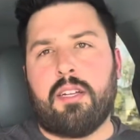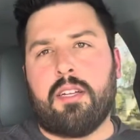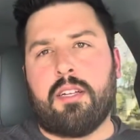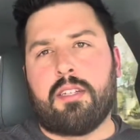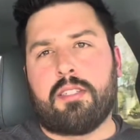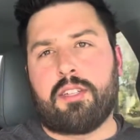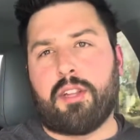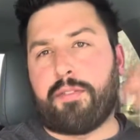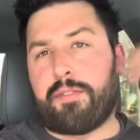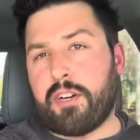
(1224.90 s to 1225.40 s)

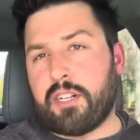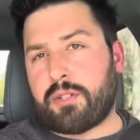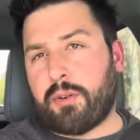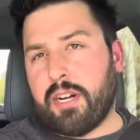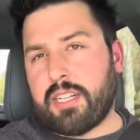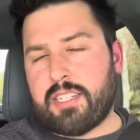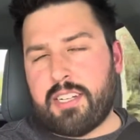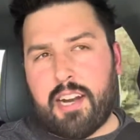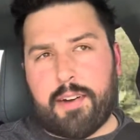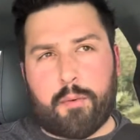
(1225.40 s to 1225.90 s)
So the first
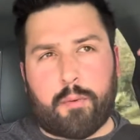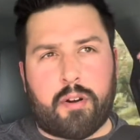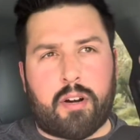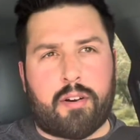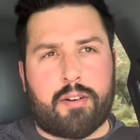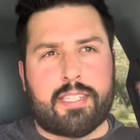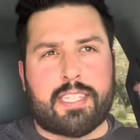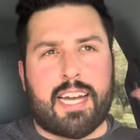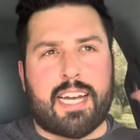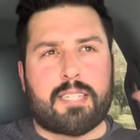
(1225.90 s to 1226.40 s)
question everyone
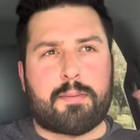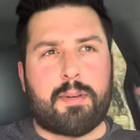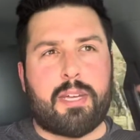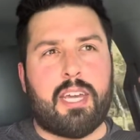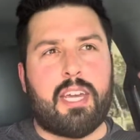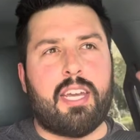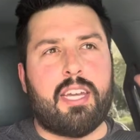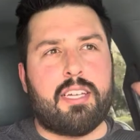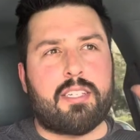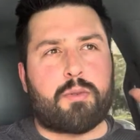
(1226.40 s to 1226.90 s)
always asks
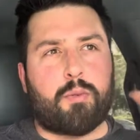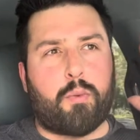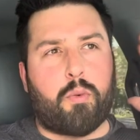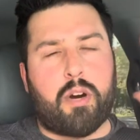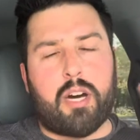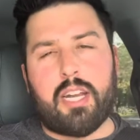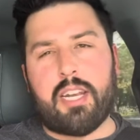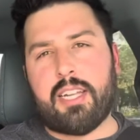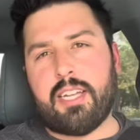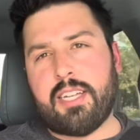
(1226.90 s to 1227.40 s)
me is,
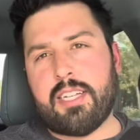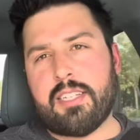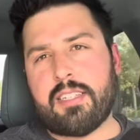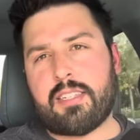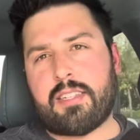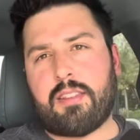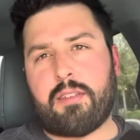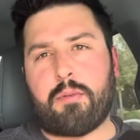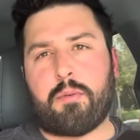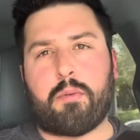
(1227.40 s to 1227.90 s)
what
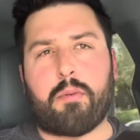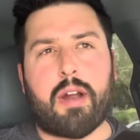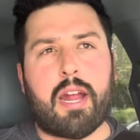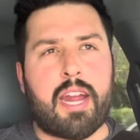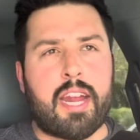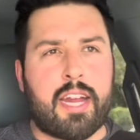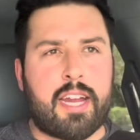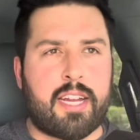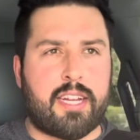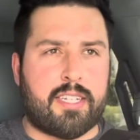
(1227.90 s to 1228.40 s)
is the
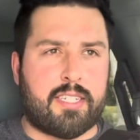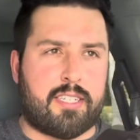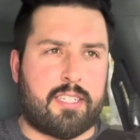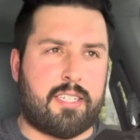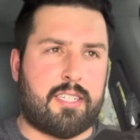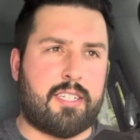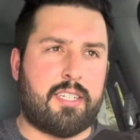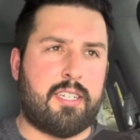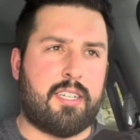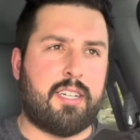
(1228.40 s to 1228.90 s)

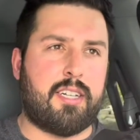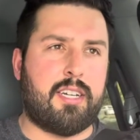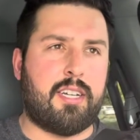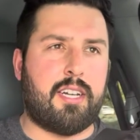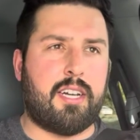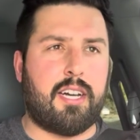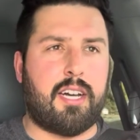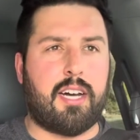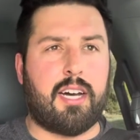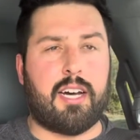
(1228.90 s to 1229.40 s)
range?
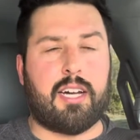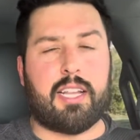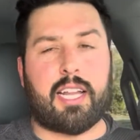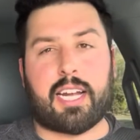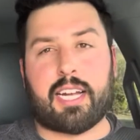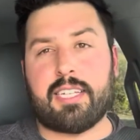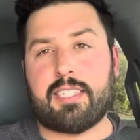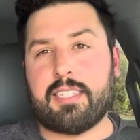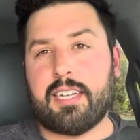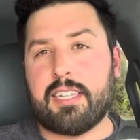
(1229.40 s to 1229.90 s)

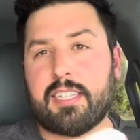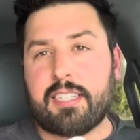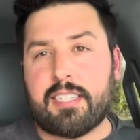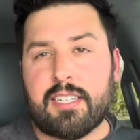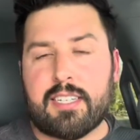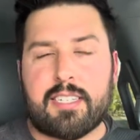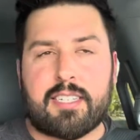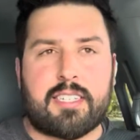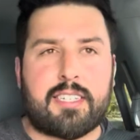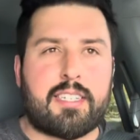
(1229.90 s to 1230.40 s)
Like I said, this
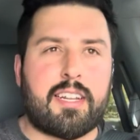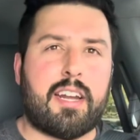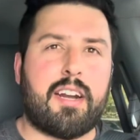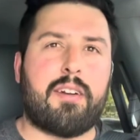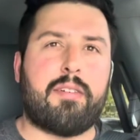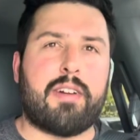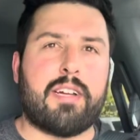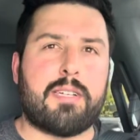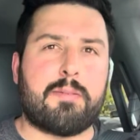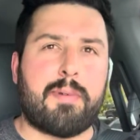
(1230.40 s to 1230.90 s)
is the
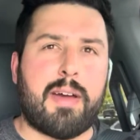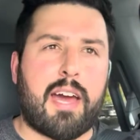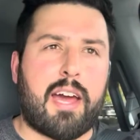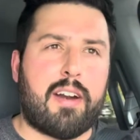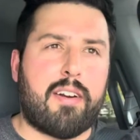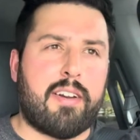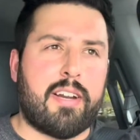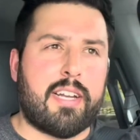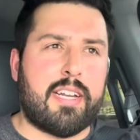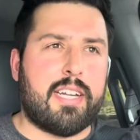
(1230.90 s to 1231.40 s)
standard range
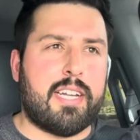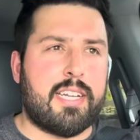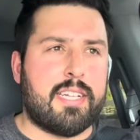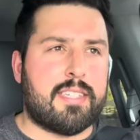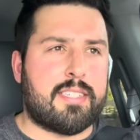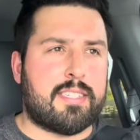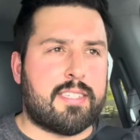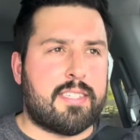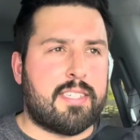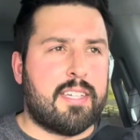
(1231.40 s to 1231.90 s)
battery.
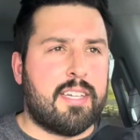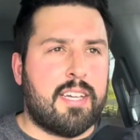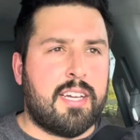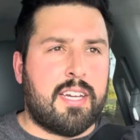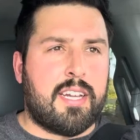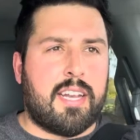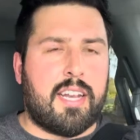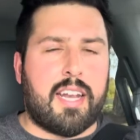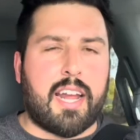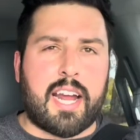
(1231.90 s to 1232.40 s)
It's
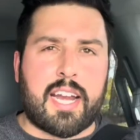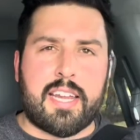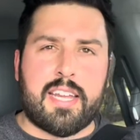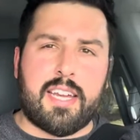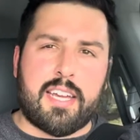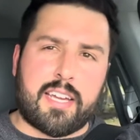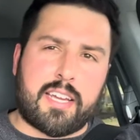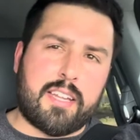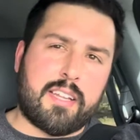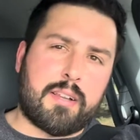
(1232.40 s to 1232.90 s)

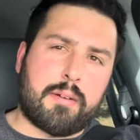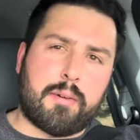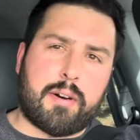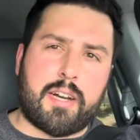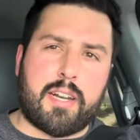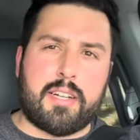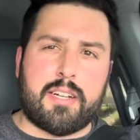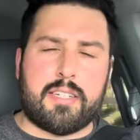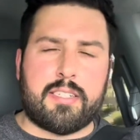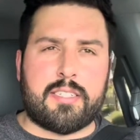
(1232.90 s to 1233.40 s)
98
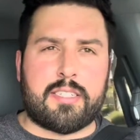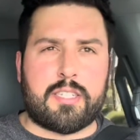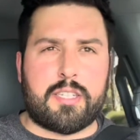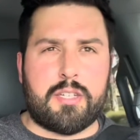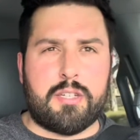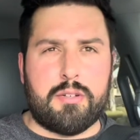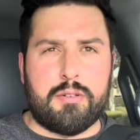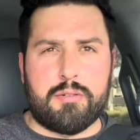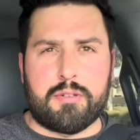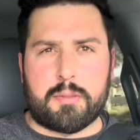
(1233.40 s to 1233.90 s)
kilowatts
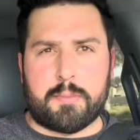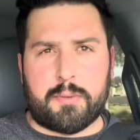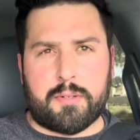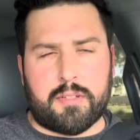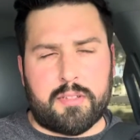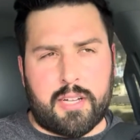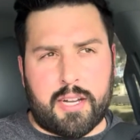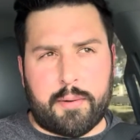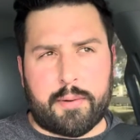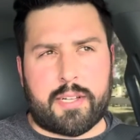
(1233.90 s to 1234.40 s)
usable,
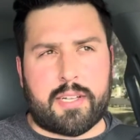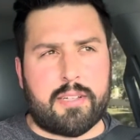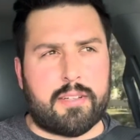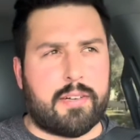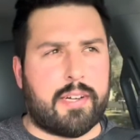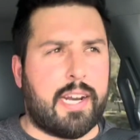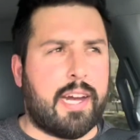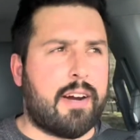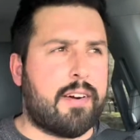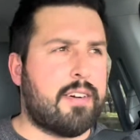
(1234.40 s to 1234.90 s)
98
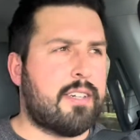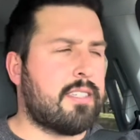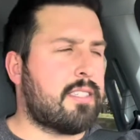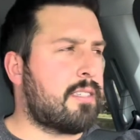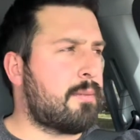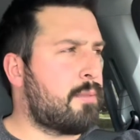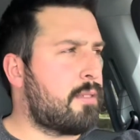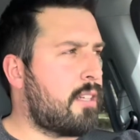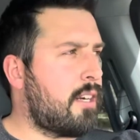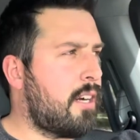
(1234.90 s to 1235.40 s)
kilowatt hours,
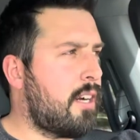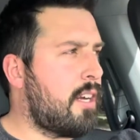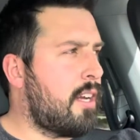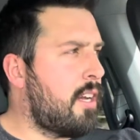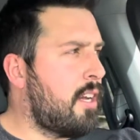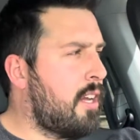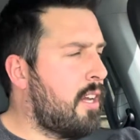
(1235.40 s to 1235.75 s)
I'm sorry.